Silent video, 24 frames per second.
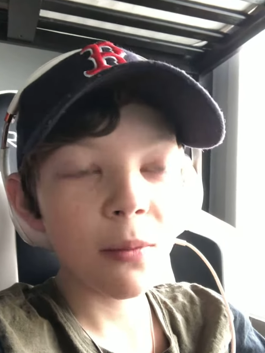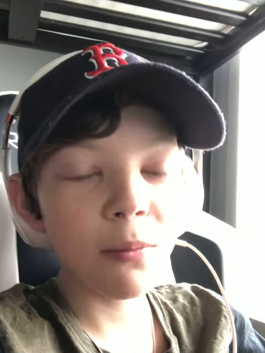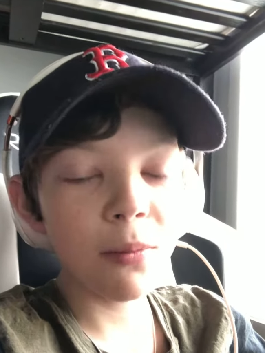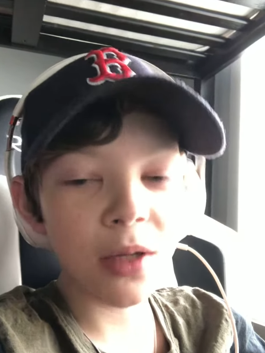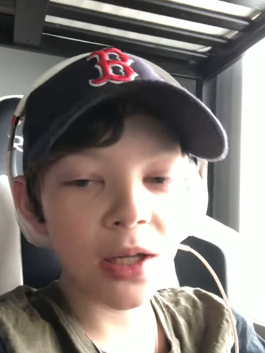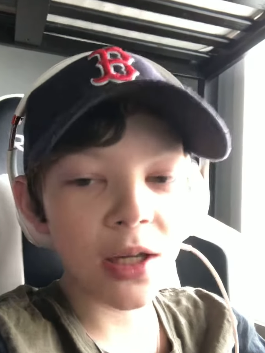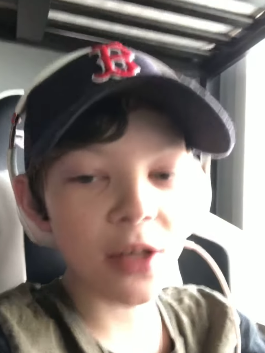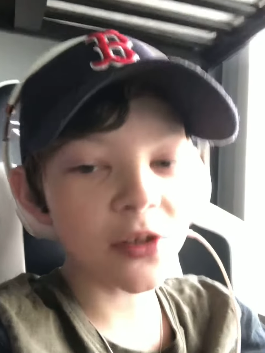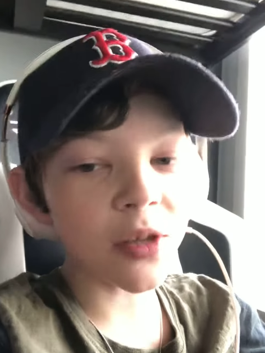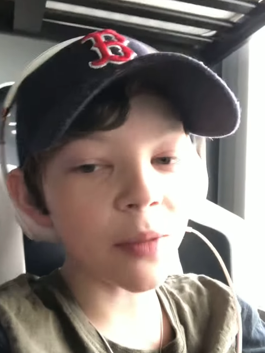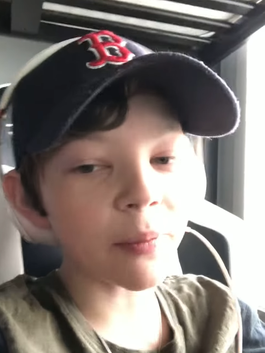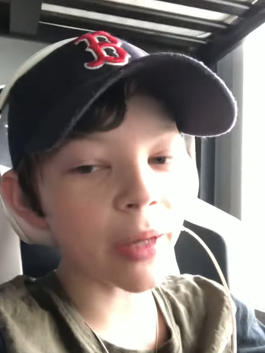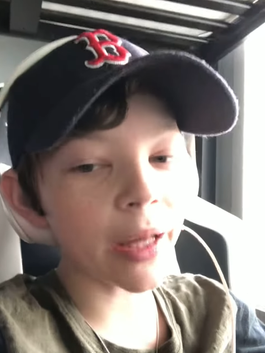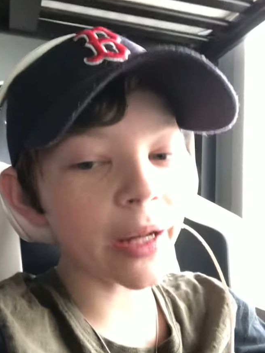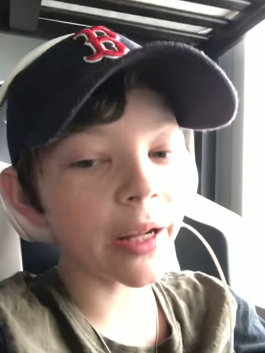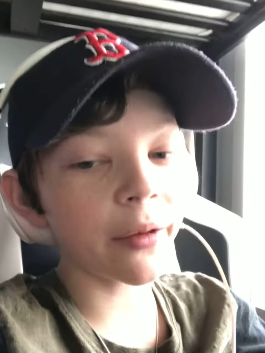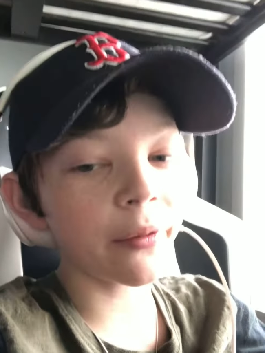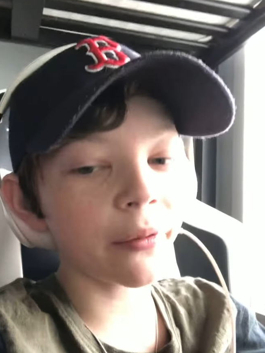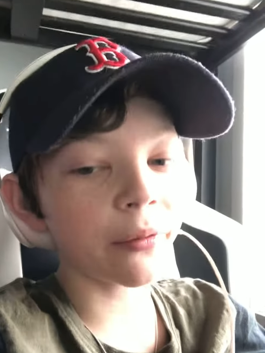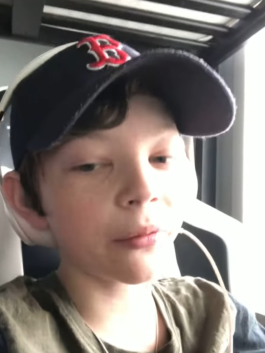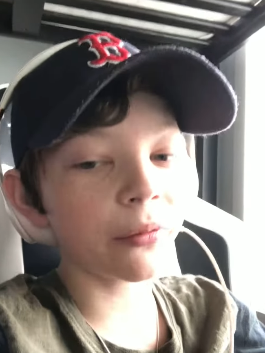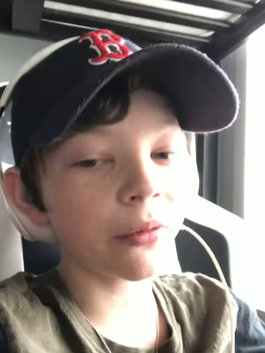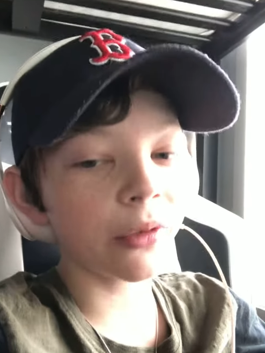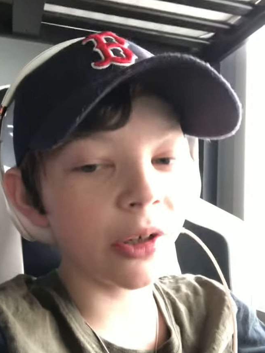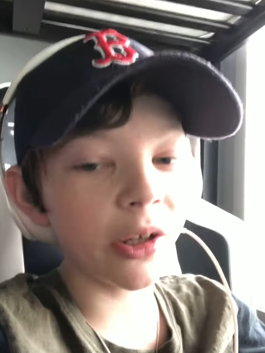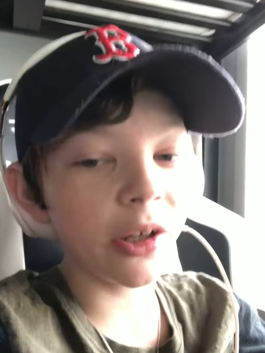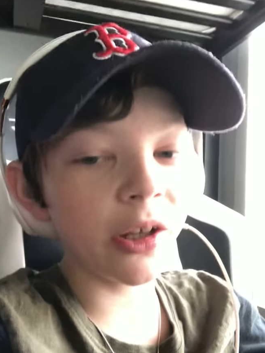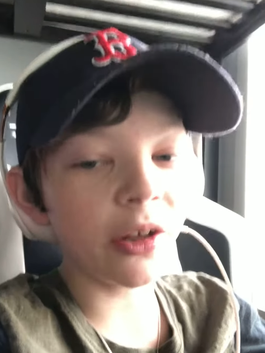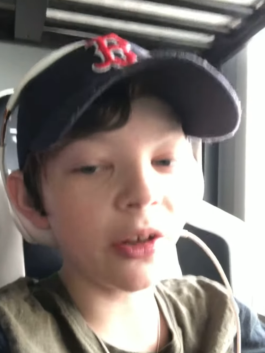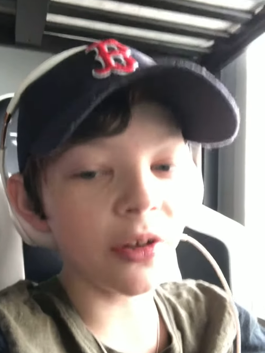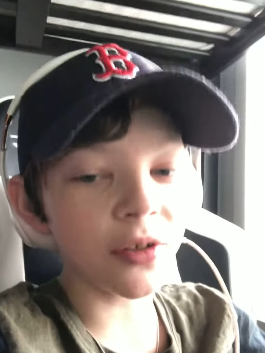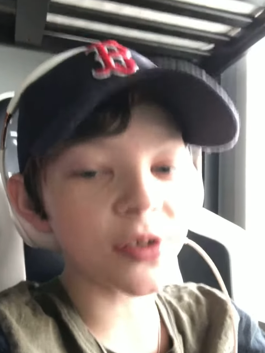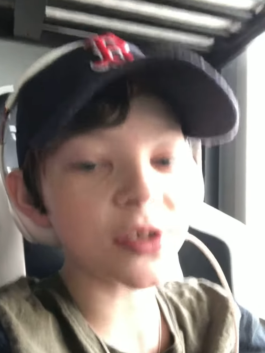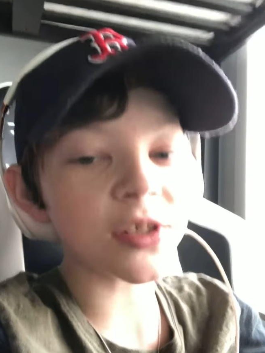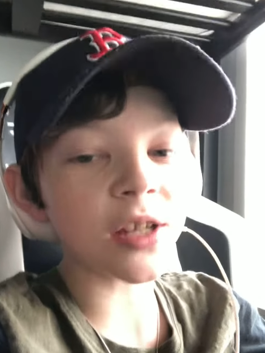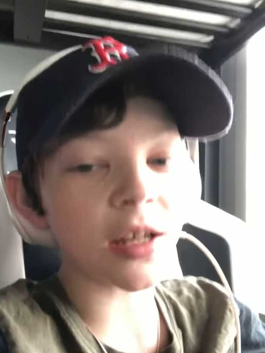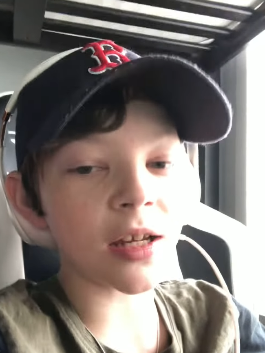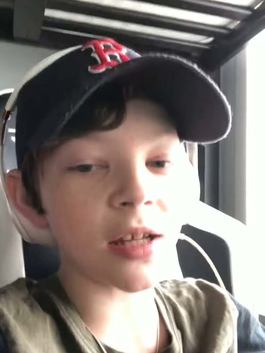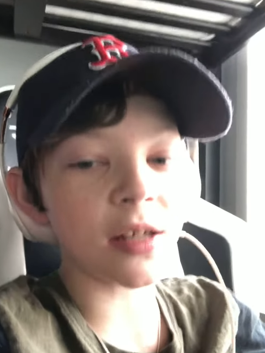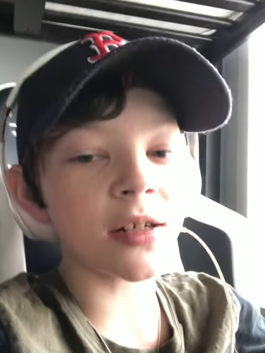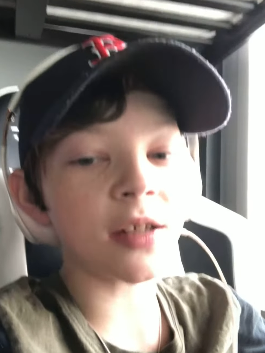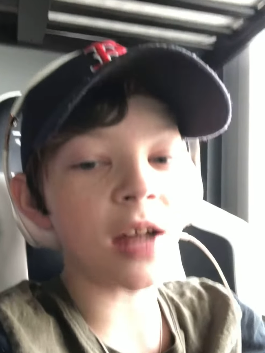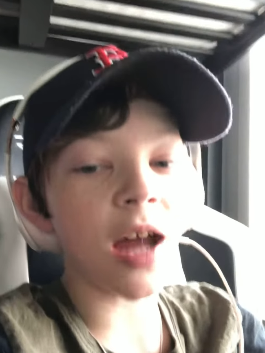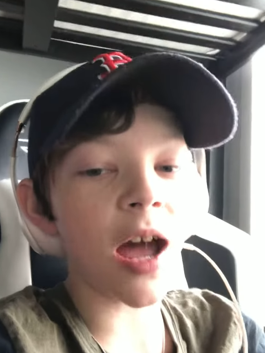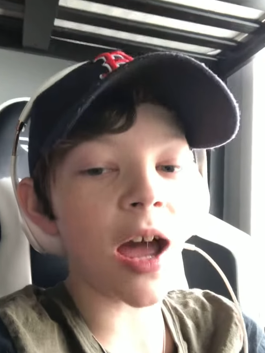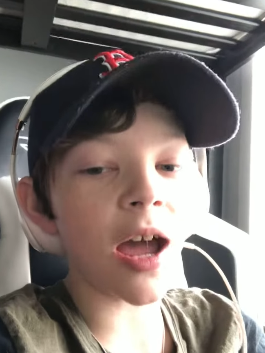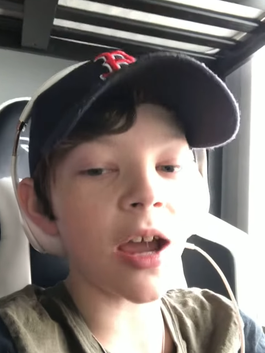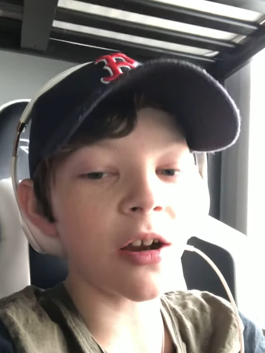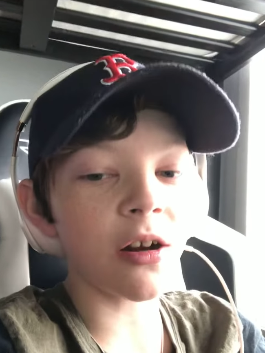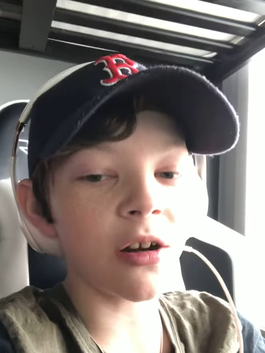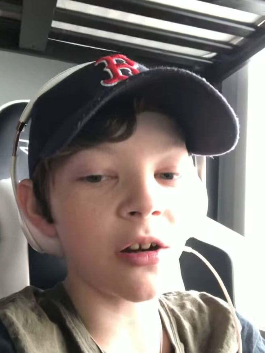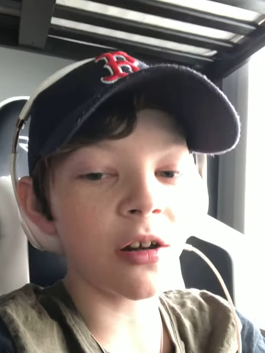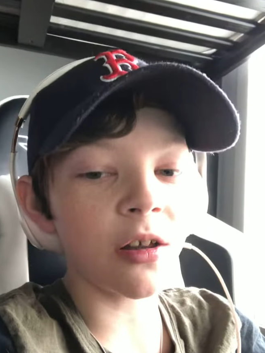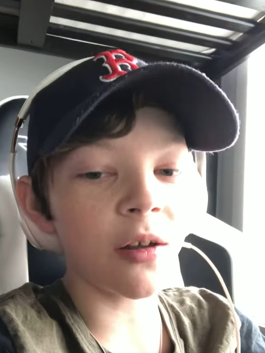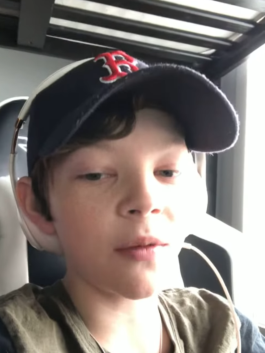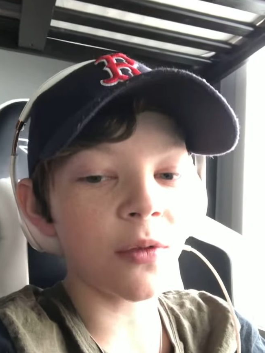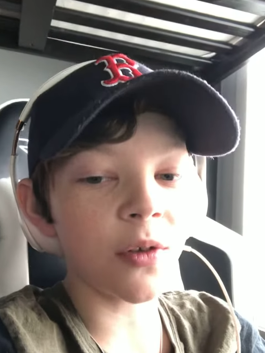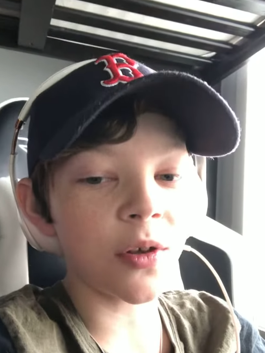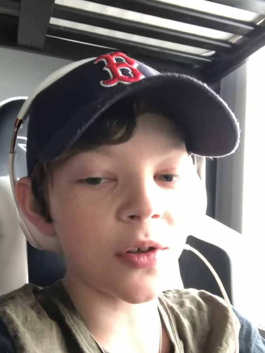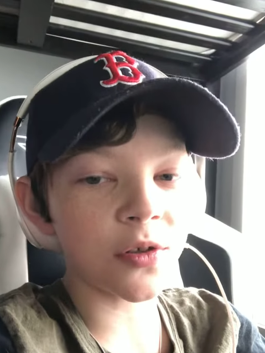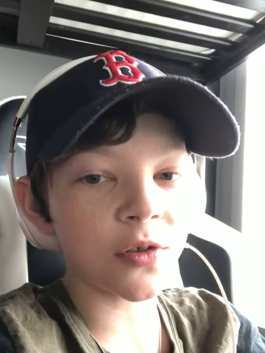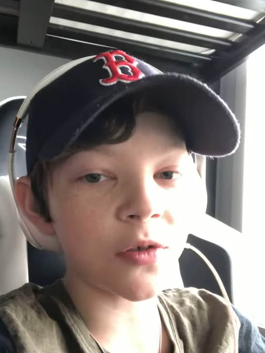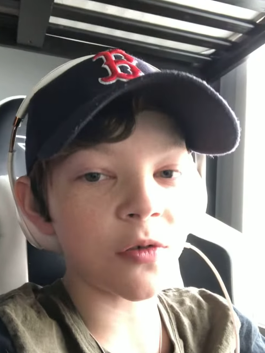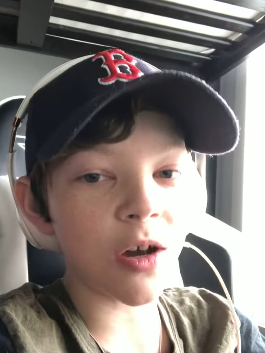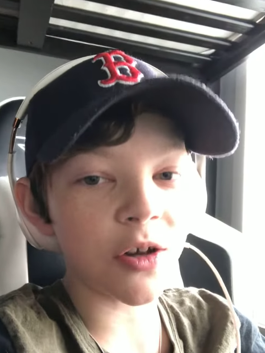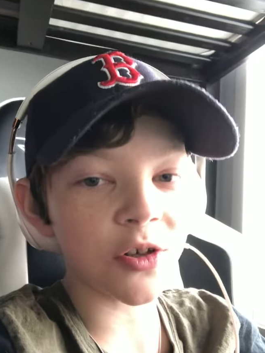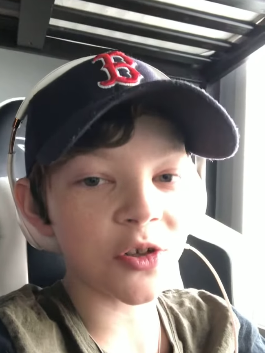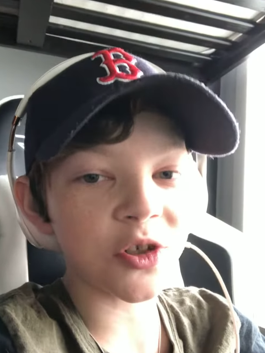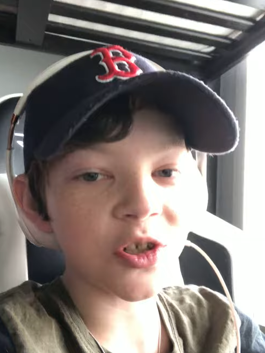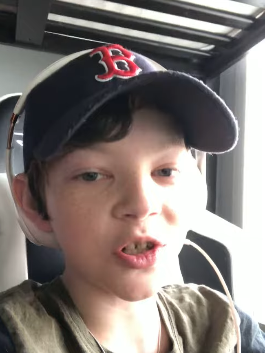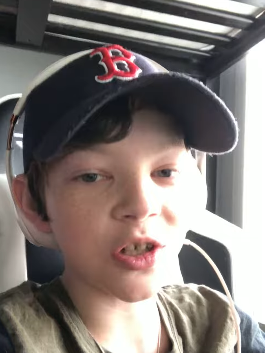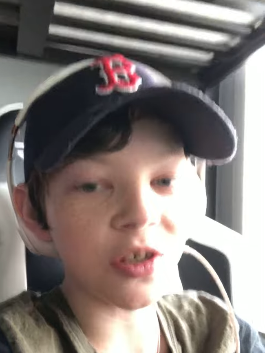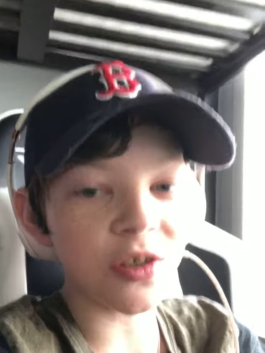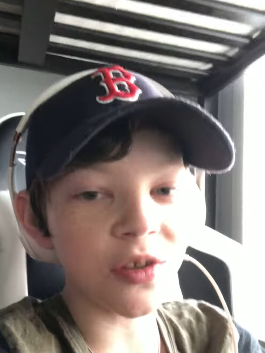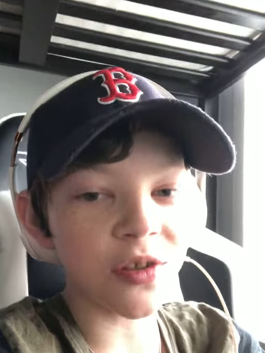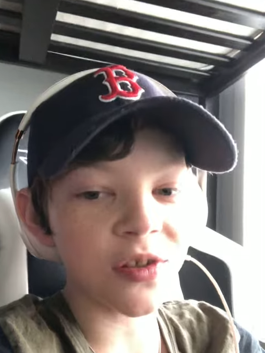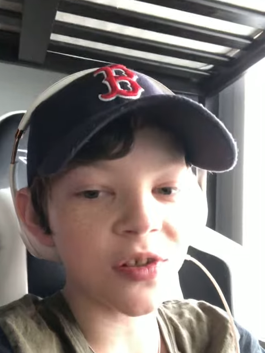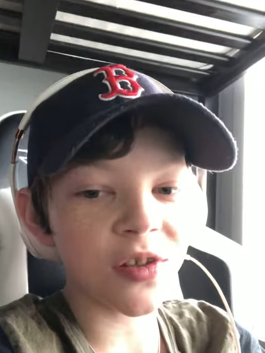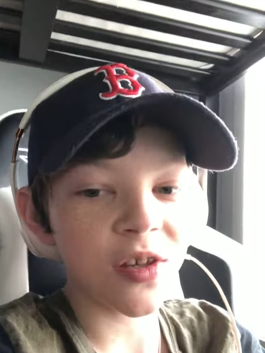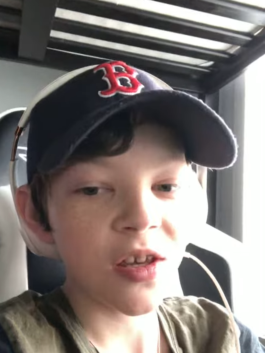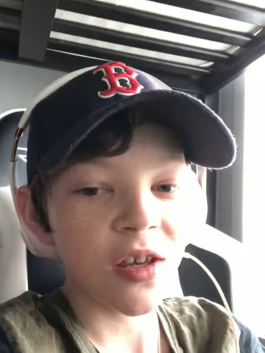because I'm getting real sick and tired of those questions